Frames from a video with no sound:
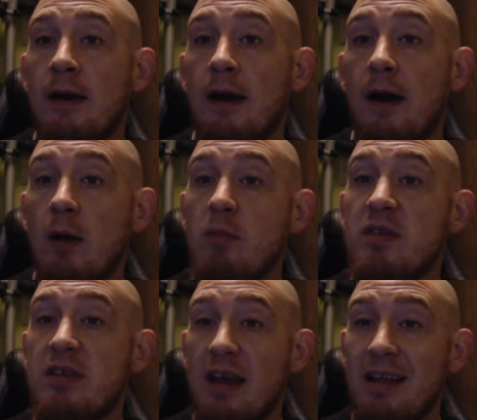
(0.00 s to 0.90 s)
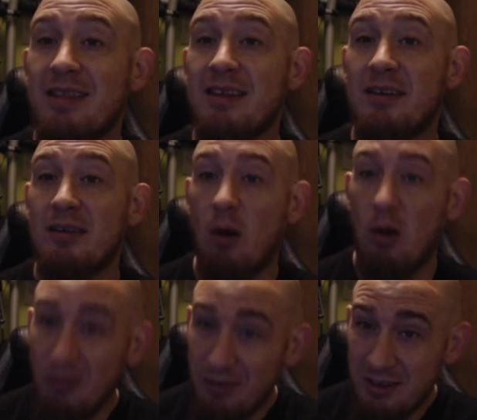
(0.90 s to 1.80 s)
upset the
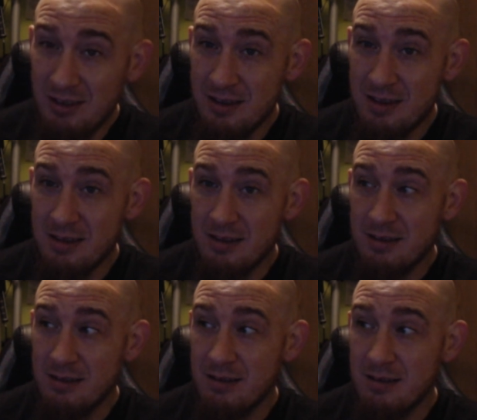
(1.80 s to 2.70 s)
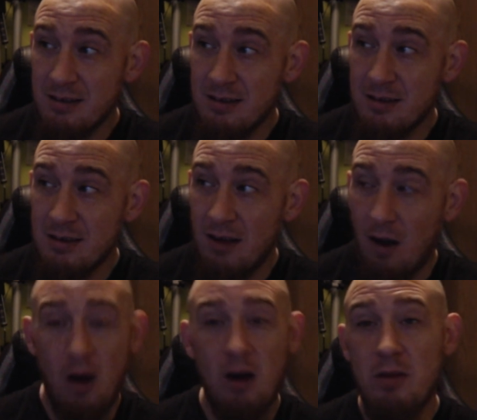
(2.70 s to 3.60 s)
Dolphins?
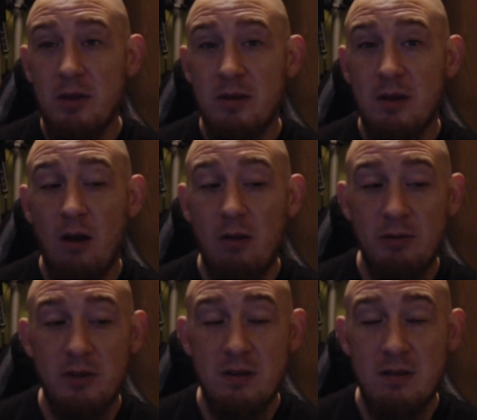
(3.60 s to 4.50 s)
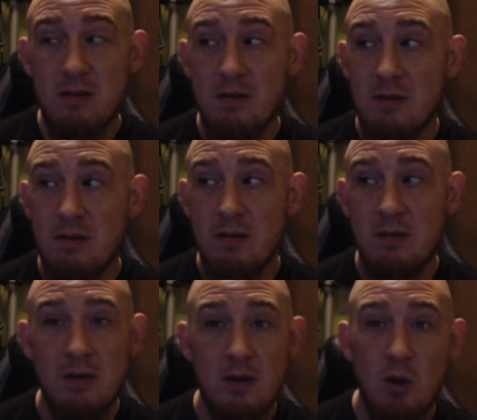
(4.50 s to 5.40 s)
Are the Dolphins
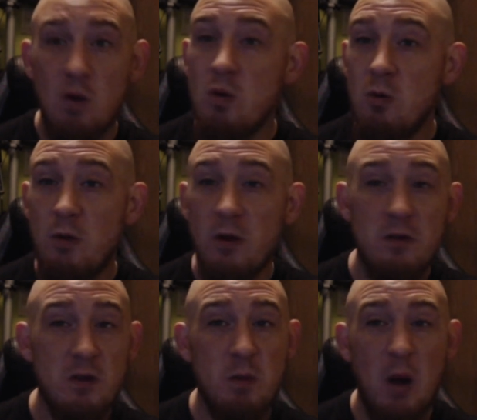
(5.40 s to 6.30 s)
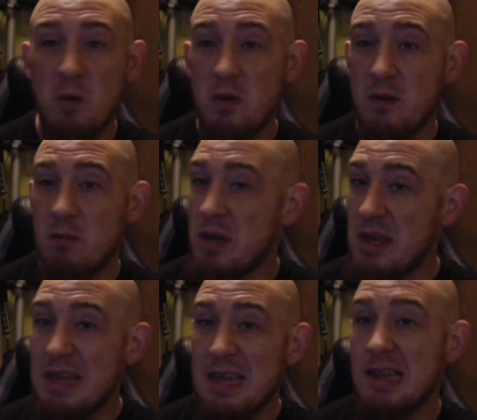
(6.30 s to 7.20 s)
who they're supposed to be
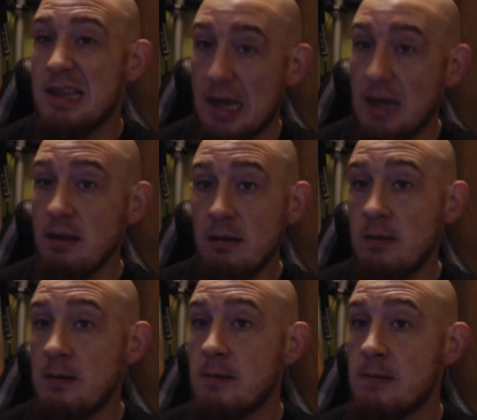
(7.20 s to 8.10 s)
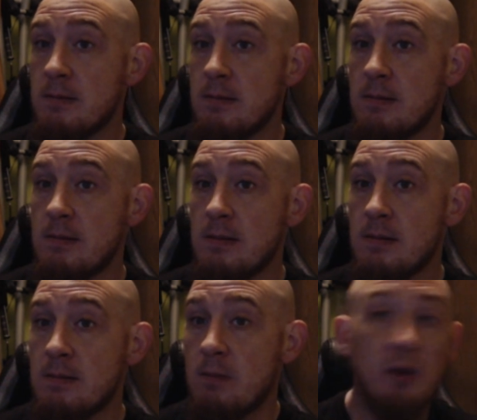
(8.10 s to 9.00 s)
this season?
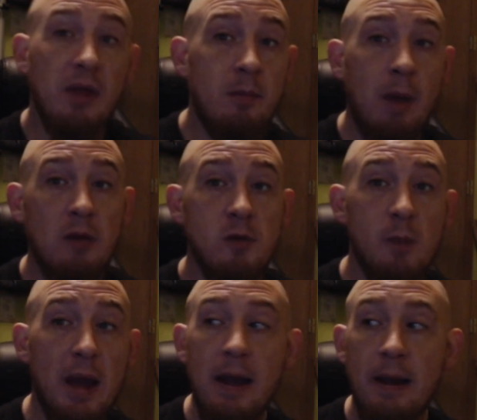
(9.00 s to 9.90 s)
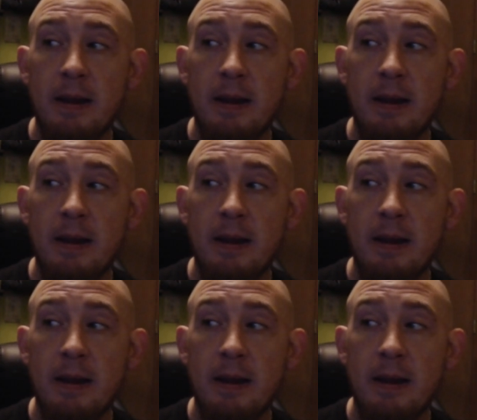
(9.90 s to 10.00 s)
Will they bounce back?